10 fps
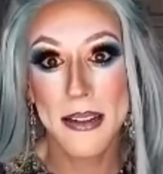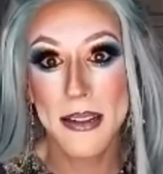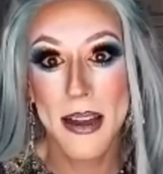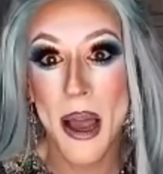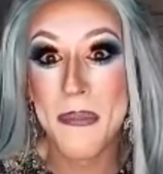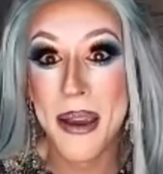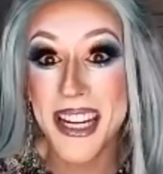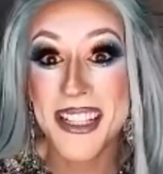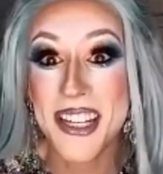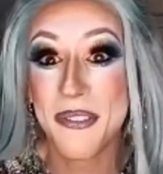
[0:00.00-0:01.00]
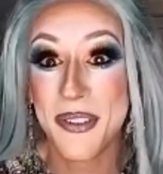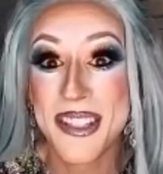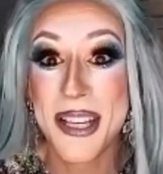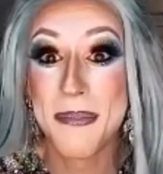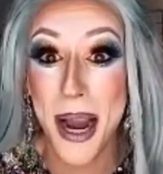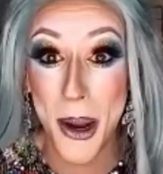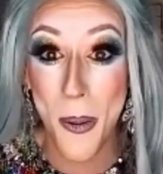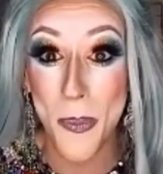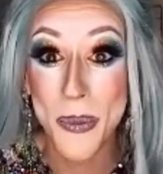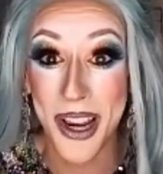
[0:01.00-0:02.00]
I'm making a difference in my
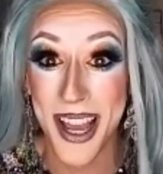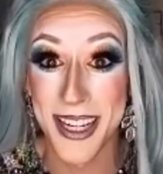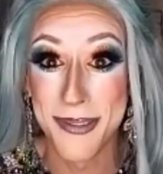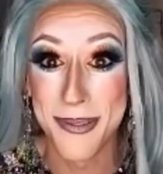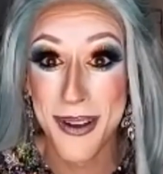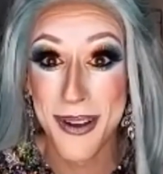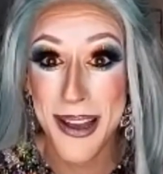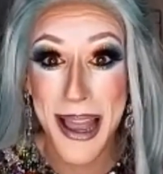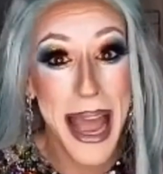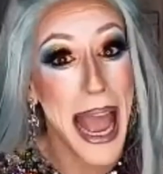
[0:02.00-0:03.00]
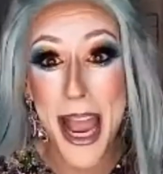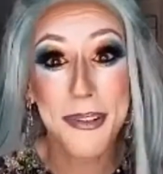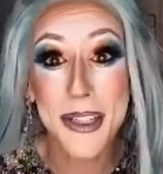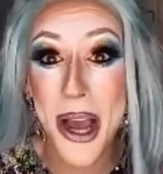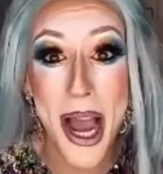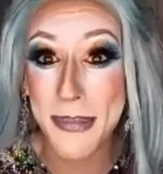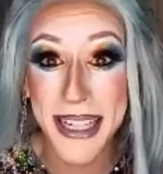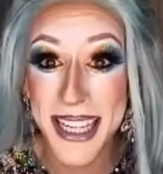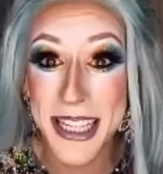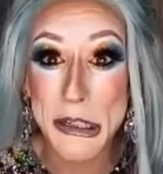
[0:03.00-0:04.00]
own life. Every time I
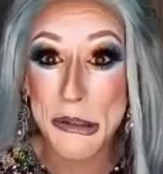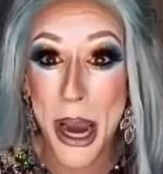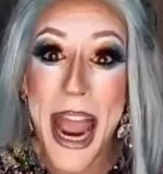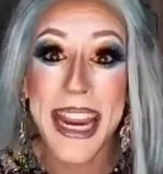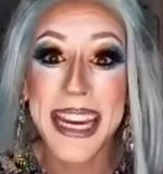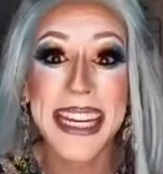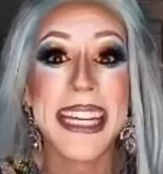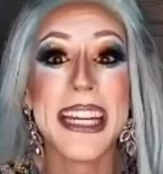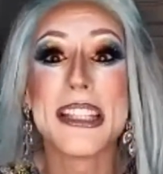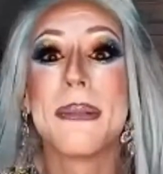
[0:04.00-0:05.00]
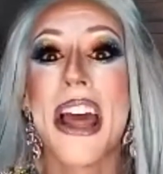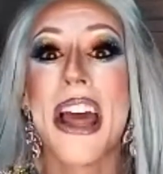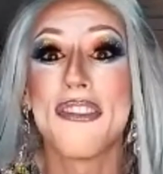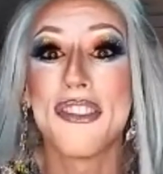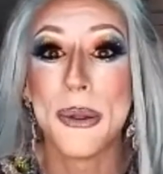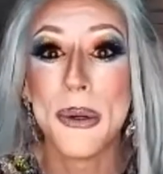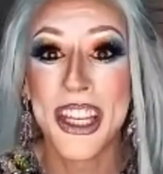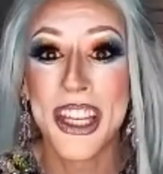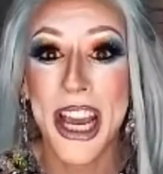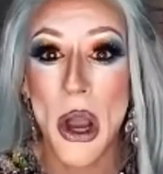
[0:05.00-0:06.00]
get in drag, it gives me that fuel
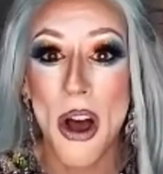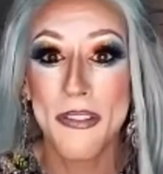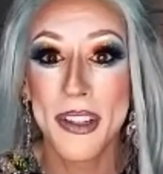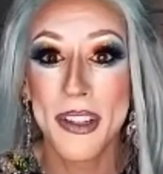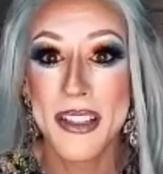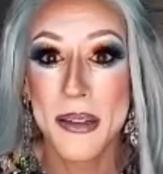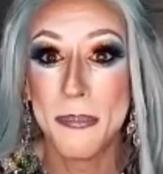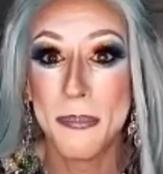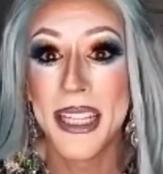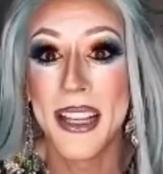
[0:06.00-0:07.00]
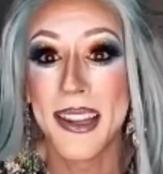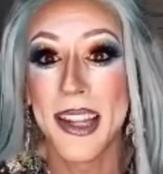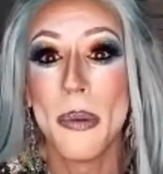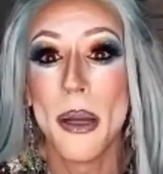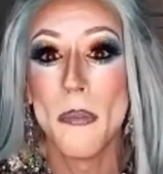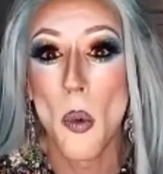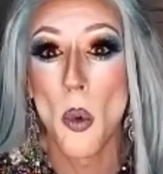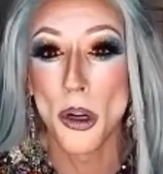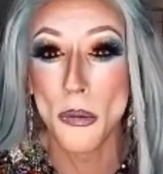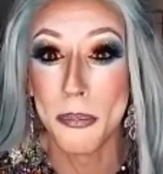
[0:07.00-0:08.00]
and that confidence to be a little bit
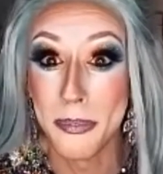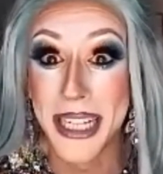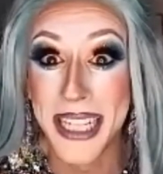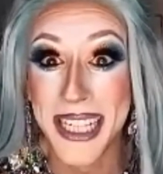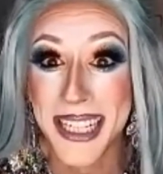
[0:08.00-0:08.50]
more me.